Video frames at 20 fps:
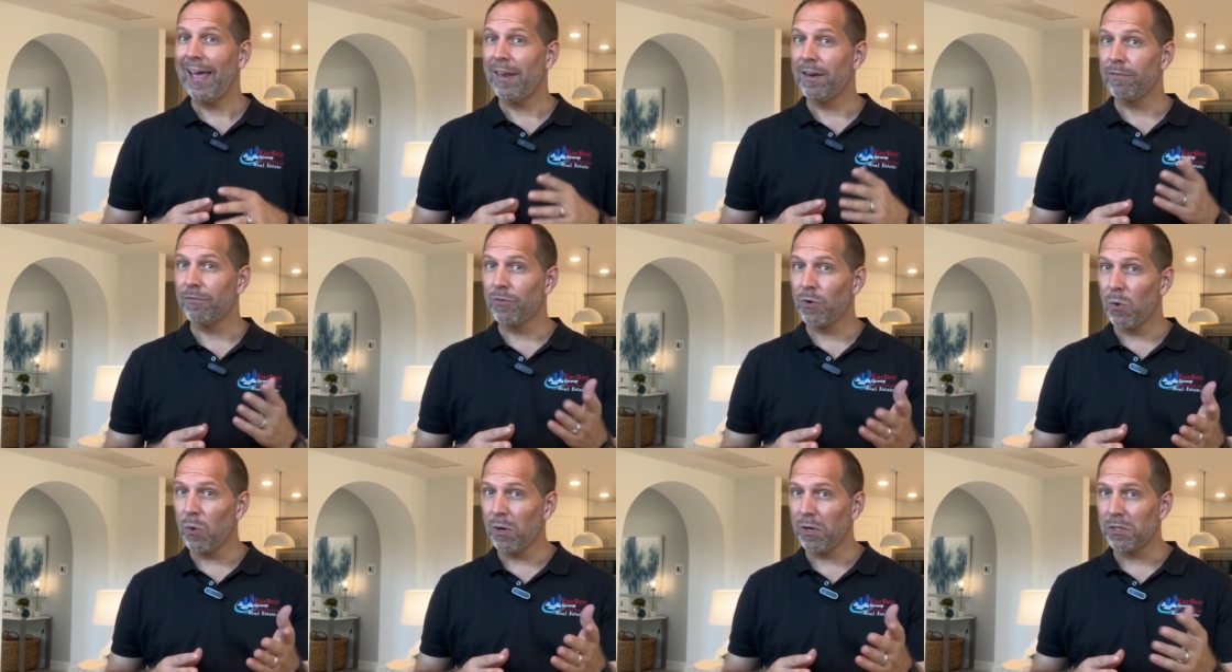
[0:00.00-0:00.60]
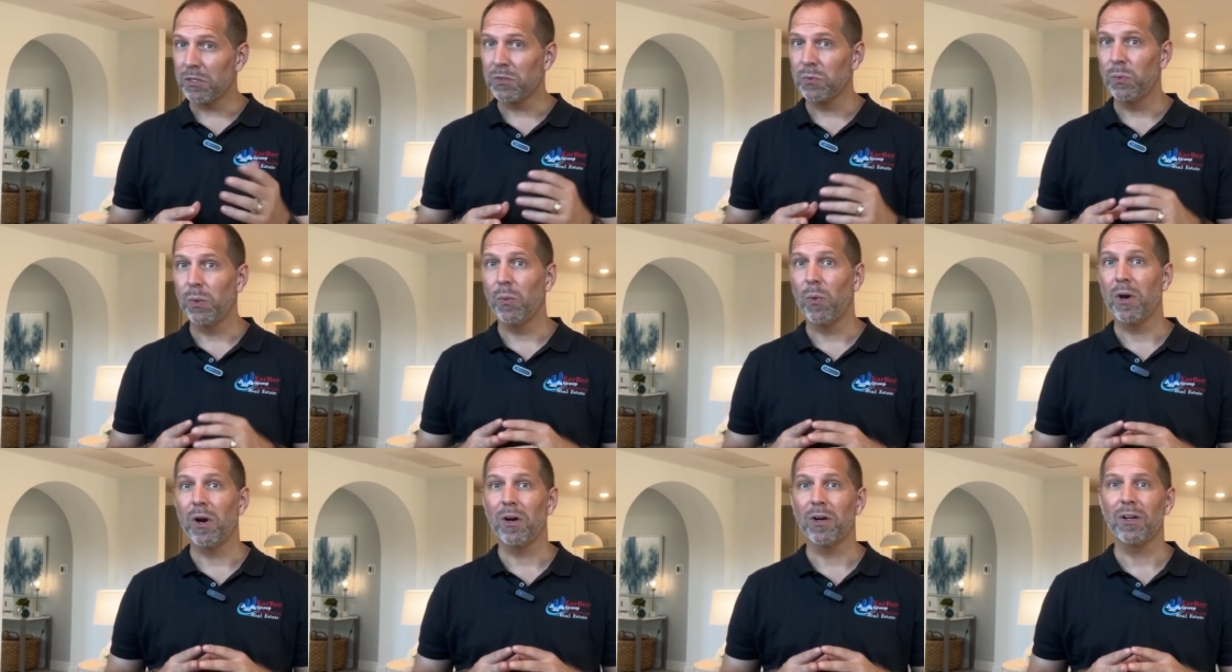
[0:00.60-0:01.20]
And of course,
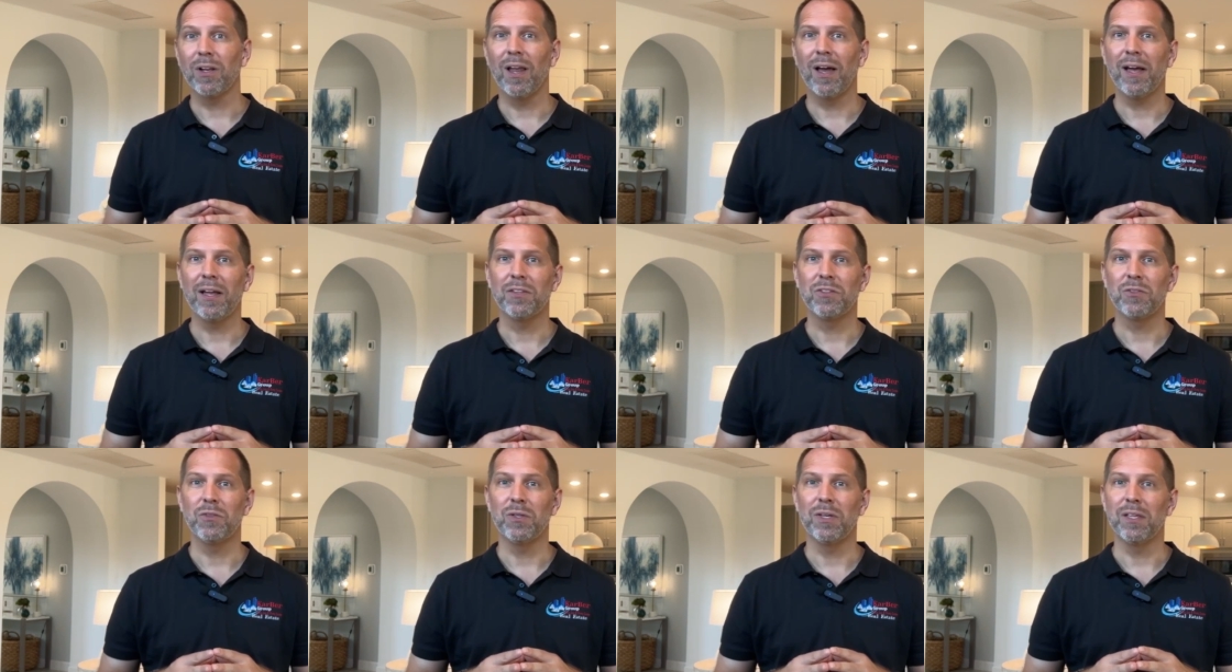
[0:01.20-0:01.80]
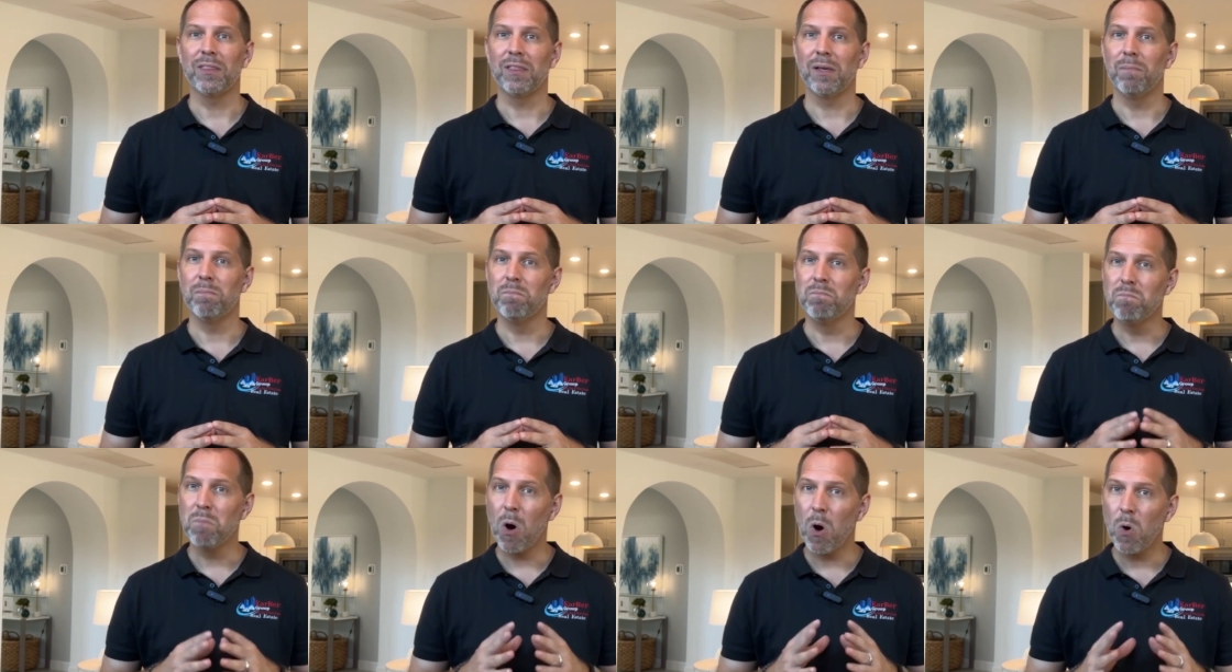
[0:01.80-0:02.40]
we want our clients to get the
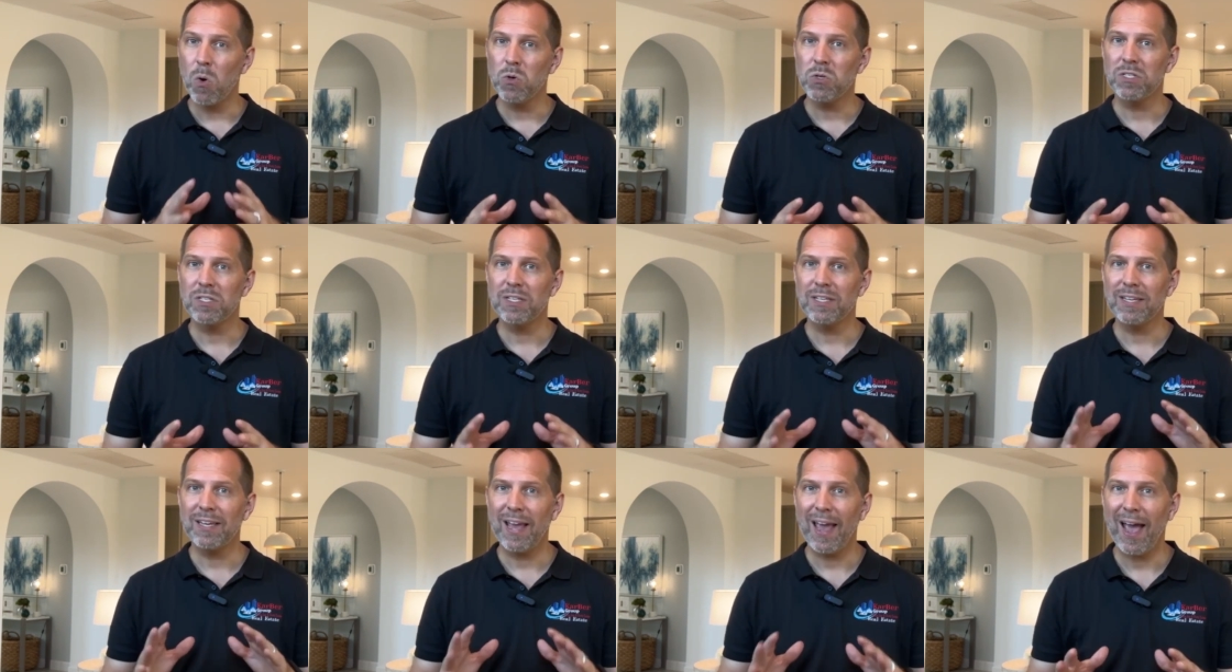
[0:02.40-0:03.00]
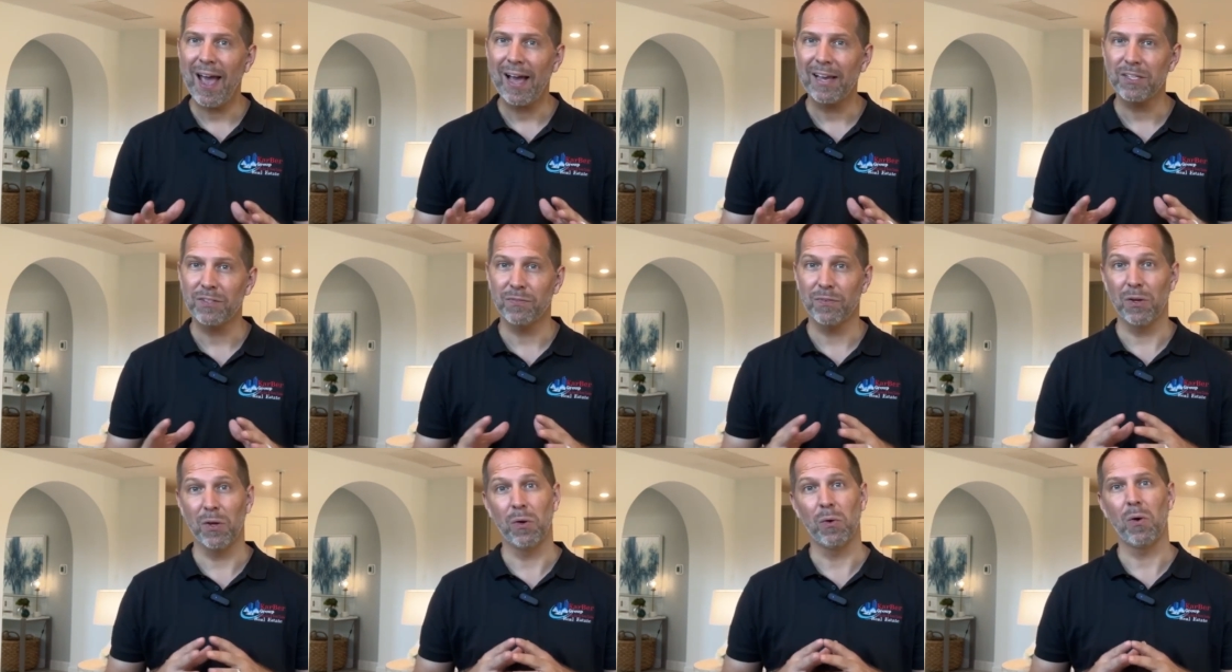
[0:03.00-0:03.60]
most cash
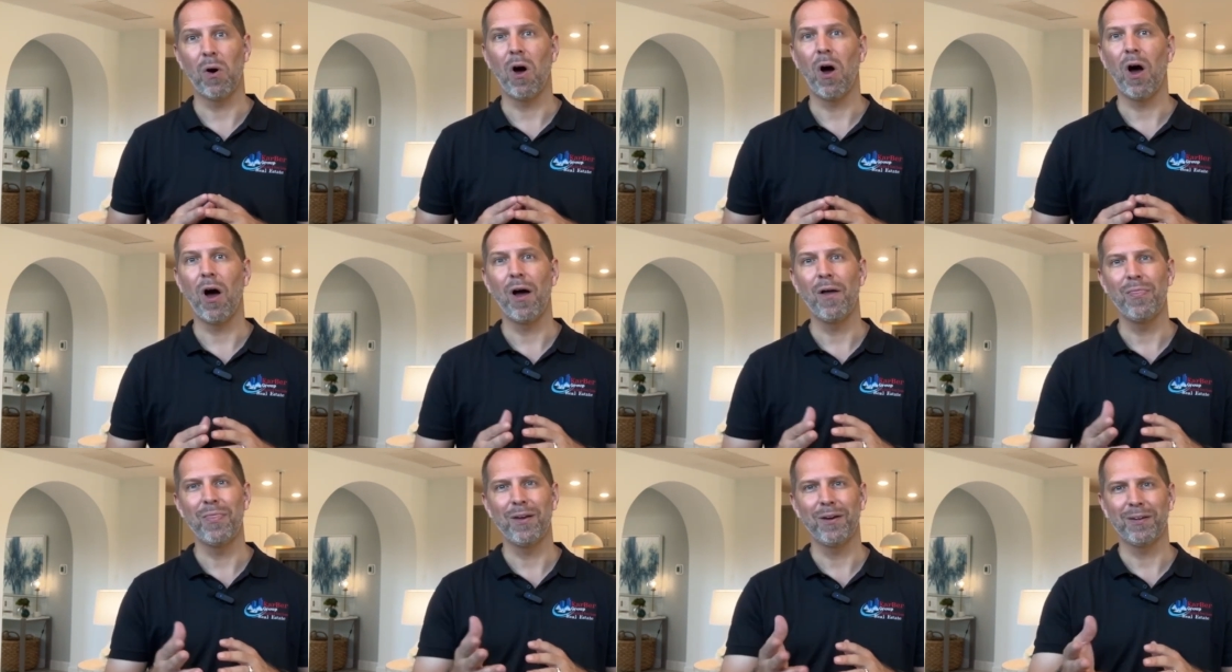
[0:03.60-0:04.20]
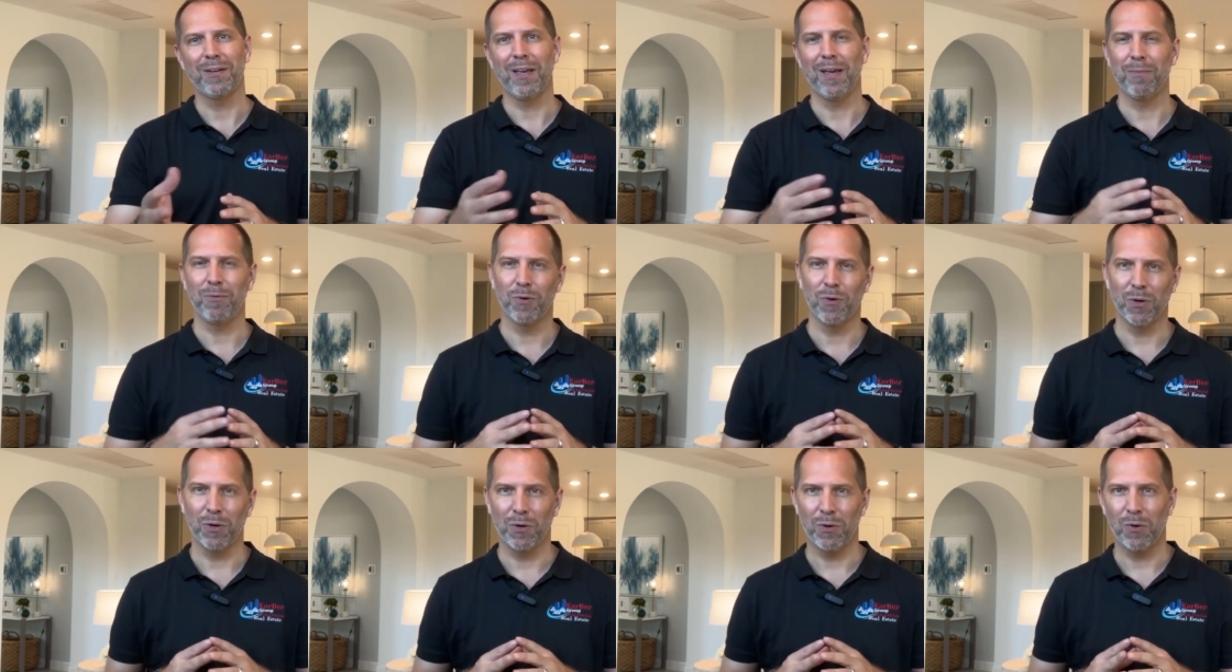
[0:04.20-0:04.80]
flow on their Cape
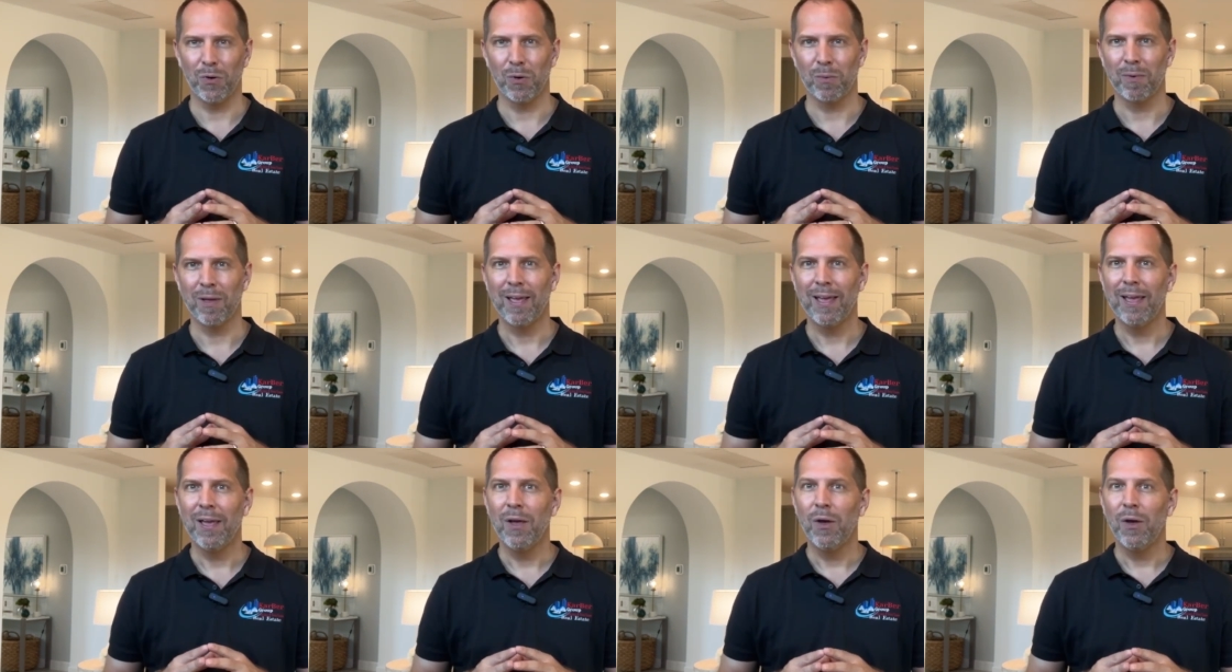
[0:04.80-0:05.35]
Coral home.